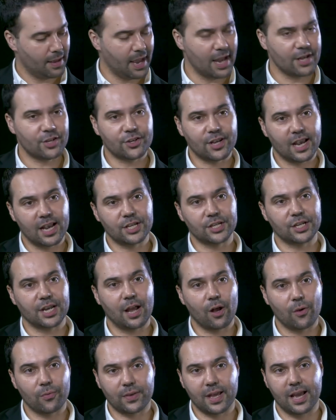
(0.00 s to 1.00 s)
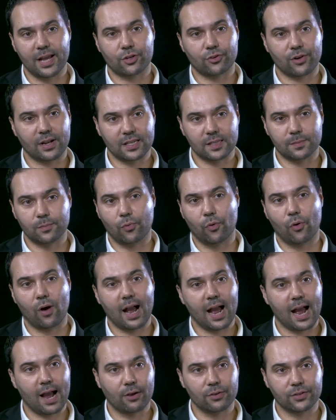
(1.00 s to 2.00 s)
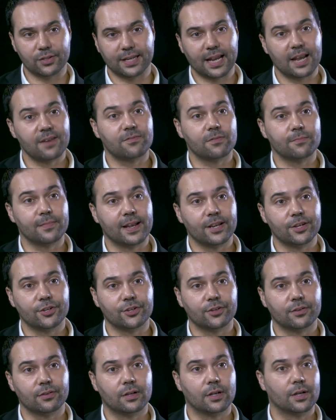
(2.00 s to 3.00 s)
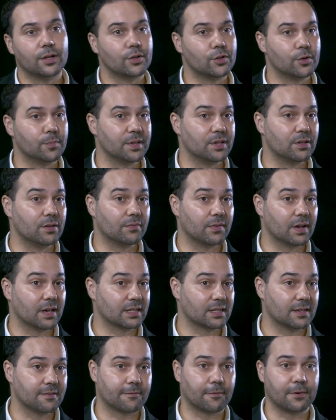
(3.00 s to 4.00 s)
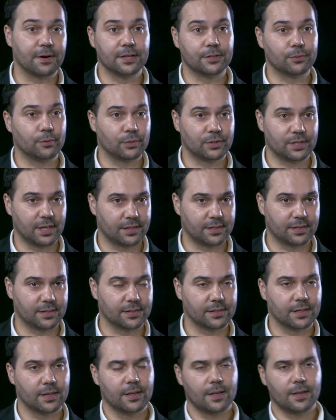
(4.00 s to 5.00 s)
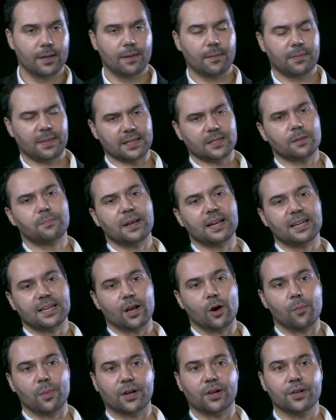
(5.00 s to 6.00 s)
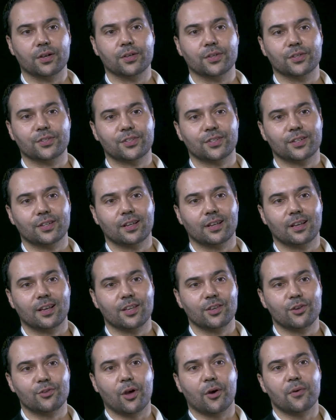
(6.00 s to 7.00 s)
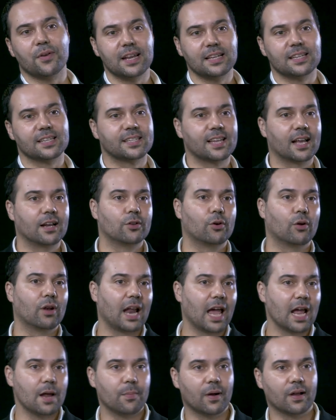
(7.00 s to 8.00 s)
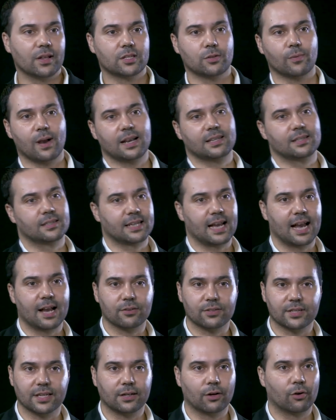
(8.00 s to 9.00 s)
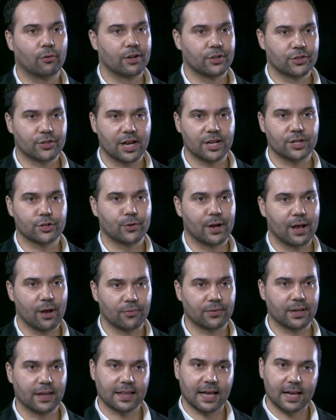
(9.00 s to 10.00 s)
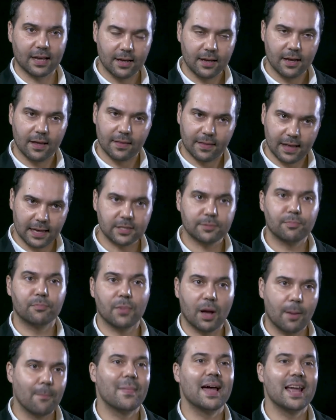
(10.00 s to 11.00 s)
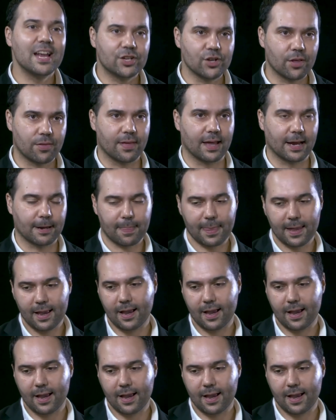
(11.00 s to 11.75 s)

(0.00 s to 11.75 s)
Education, healthcare, transport, housing, information should be universally free to all citizens. That's a big deal because you don't need to sell your labour to access housing or education or healthcare. That's a major thing.